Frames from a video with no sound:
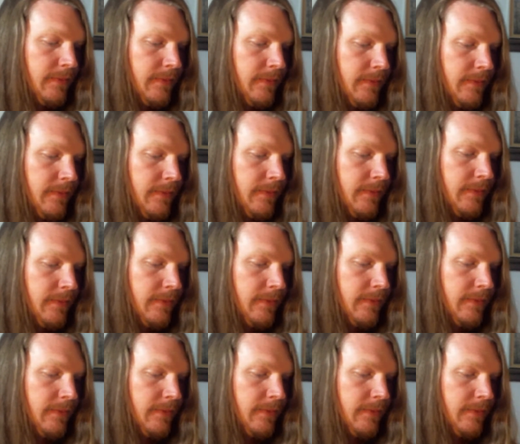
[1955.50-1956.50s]
He
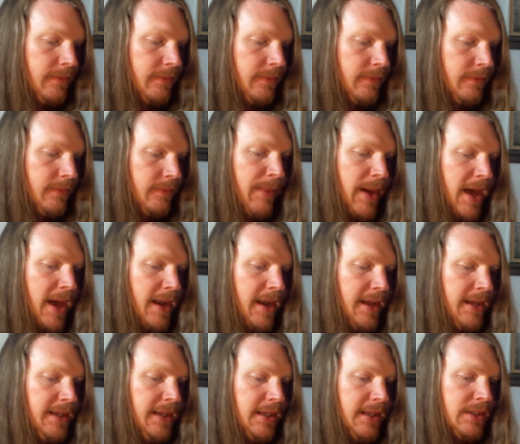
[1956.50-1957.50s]
faded, like bad
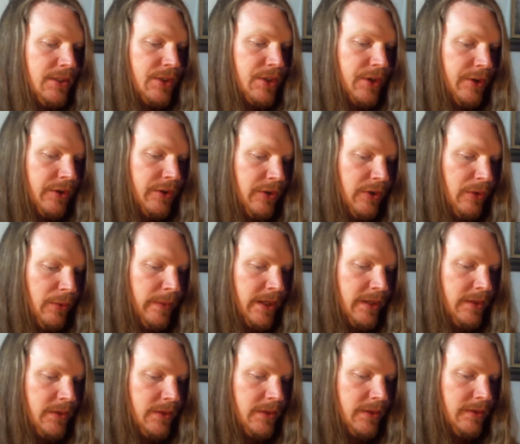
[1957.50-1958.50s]
ideas turned to
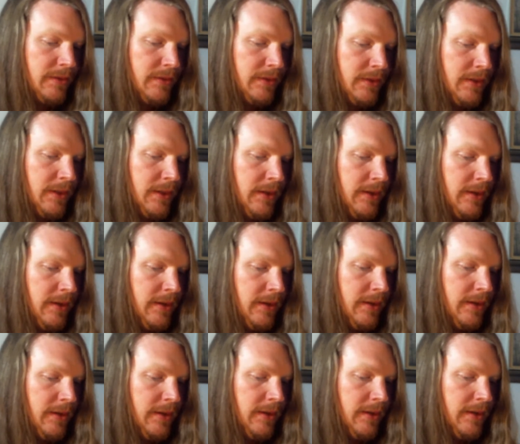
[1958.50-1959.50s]
mist.
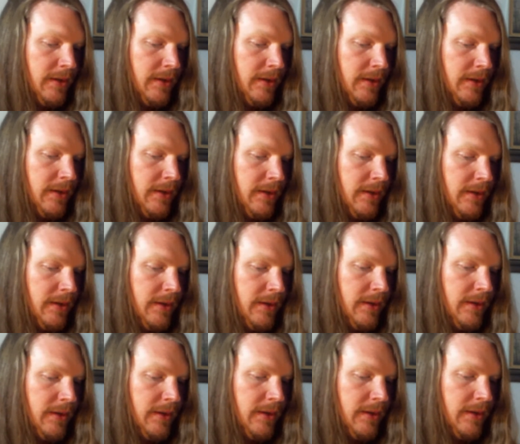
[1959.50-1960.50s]
He seeped
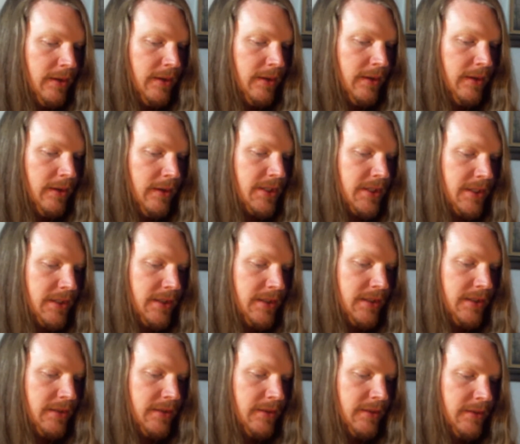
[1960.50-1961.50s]
out of Reg's
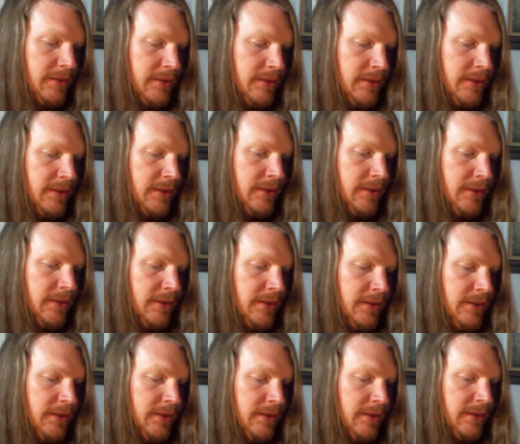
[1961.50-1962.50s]
edges.
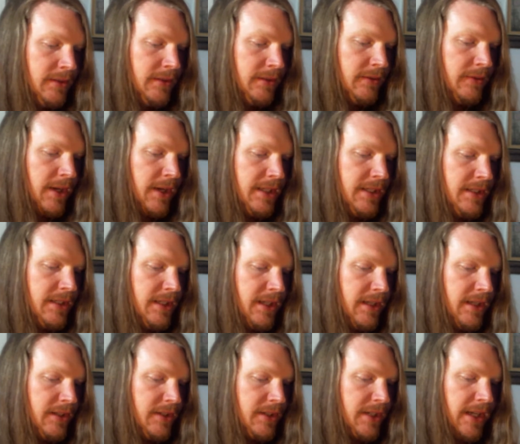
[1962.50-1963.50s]
Reg
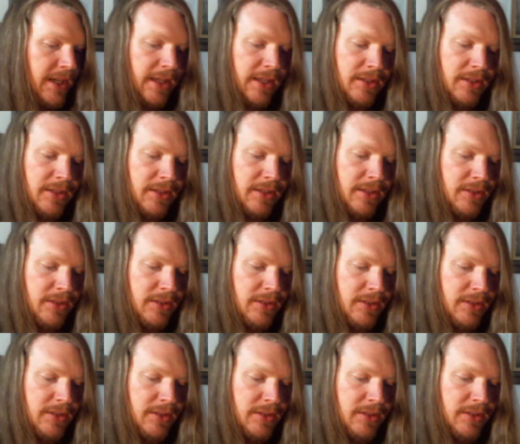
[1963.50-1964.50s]
didn't change.
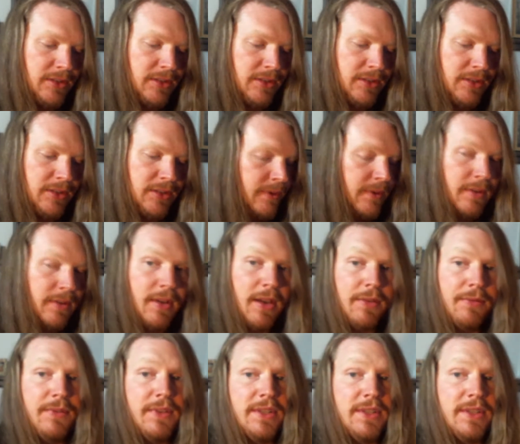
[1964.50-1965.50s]

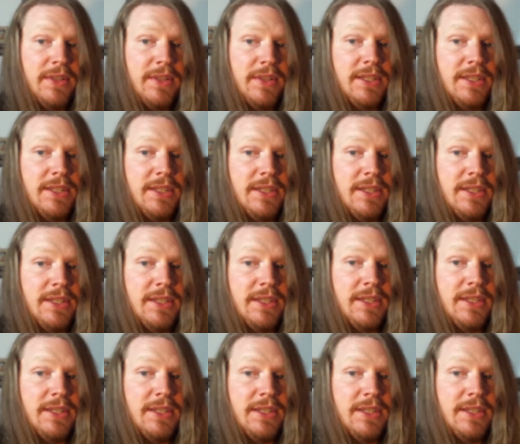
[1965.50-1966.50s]
Not physically,
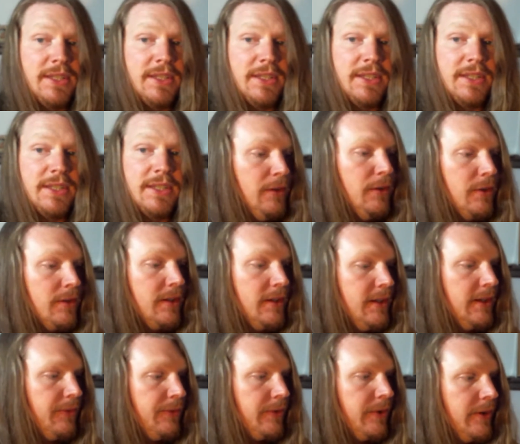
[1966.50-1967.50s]
but he looked
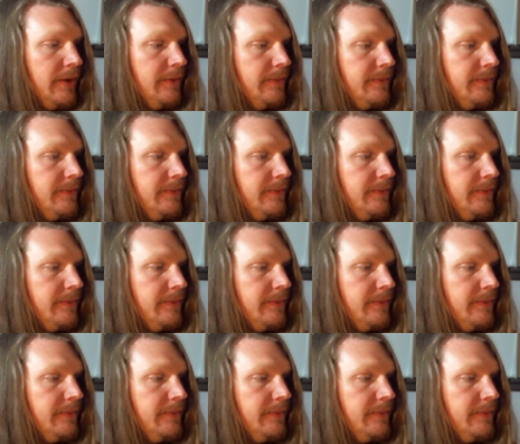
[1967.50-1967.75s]
different.